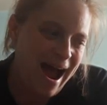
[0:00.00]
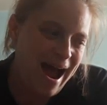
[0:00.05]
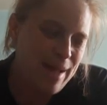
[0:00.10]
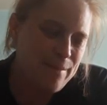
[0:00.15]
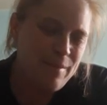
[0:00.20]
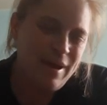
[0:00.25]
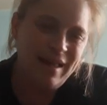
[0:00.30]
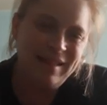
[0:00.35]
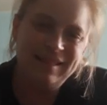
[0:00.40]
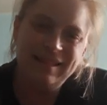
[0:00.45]

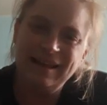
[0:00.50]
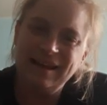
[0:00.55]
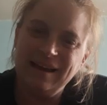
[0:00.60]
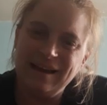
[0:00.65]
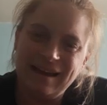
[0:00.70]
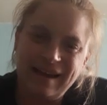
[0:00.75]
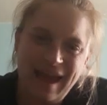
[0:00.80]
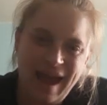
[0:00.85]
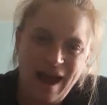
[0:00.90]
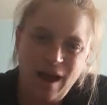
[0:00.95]
made the
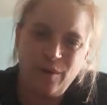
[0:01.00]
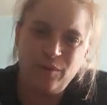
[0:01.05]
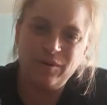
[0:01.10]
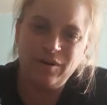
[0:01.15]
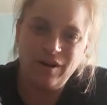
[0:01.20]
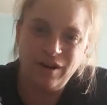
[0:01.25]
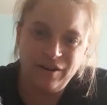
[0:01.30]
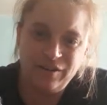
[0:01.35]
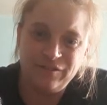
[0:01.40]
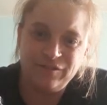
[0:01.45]
account
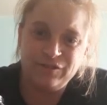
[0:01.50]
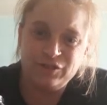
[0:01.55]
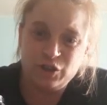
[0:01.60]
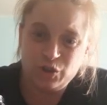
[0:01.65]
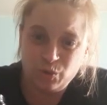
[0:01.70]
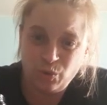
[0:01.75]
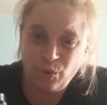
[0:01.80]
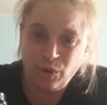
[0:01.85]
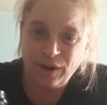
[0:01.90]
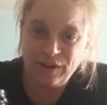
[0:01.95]
of
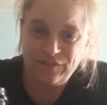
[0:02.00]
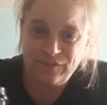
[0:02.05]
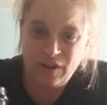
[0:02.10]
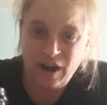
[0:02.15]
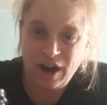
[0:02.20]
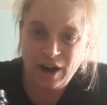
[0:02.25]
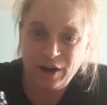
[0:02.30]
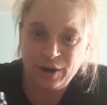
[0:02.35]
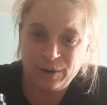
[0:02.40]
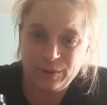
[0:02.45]

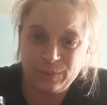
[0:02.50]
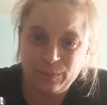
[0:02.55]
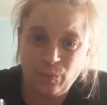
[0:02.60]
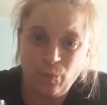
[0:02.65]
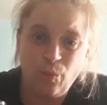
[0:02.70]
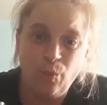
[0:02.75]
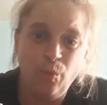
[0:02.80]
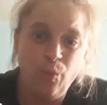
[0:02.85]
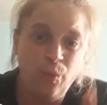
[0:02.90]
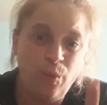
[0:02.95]
StoryFire.
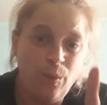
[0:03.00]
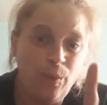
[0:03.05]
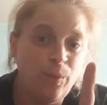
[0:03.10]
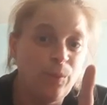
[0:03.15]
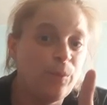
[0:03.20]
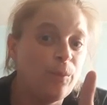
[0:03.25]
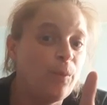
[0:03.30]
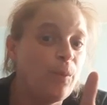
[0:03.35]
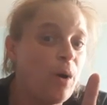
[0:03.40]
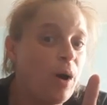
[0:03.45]

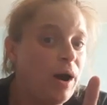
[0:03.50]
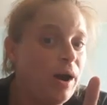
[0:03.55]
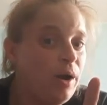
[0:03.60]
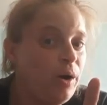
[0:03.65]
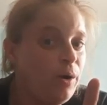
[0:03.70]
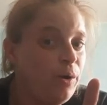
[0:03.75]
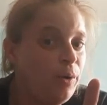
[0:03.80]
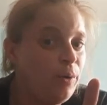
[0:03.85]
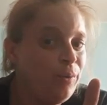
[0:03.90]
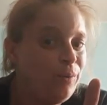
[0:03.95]

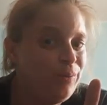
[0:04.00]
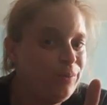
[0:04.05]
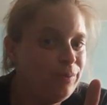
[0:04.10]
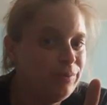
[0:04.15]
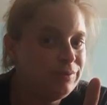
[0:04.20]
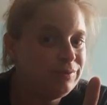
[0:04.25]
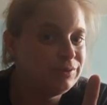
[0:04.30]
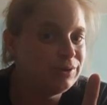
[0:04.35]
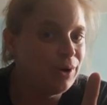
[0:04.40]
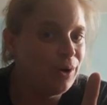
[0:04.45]
Whoa,
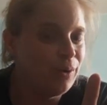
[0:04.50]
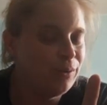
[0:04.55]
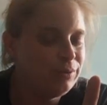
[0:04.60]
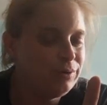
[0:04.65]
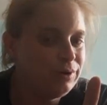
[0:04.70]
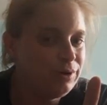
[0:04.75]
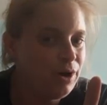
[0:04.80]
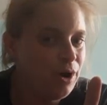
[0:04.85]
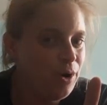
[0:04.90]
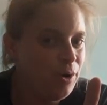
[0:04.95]

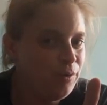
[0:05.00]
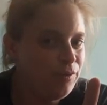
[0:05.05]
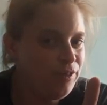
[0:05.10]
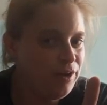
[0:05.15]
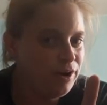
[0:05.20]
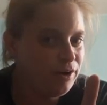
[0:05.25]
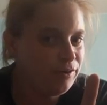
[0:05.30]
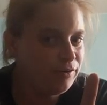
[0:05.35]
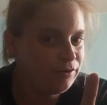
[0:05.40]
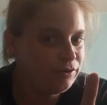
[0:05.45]
don't go
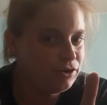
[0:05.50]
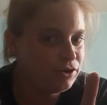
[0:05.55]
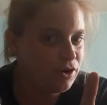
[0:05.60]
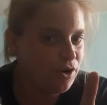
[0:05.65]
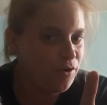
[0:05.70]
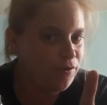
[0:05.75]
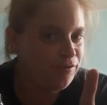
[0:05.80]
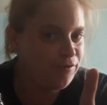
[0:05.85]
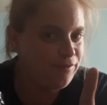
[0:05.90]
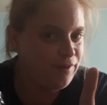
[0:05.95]
there
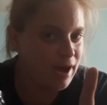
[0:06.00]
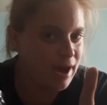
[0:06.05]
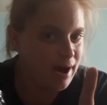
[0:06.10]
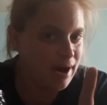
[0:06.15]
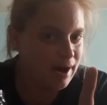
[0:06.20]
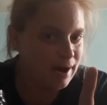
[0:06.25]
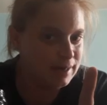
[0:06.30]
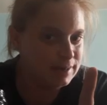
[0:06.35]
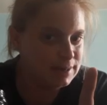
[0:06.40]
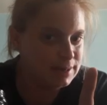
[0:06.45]
so
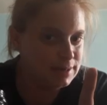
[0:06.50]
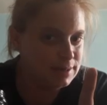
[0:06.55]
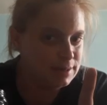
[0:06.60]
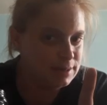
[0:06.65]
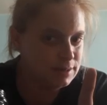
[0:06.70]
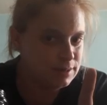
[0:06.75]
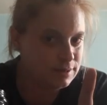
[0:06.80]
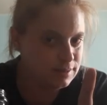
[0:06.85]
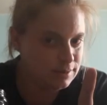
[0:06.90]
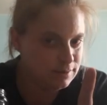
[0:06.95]

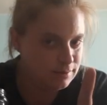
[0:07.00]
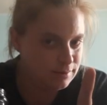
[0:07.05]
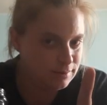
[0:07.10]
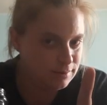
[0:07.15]
fast.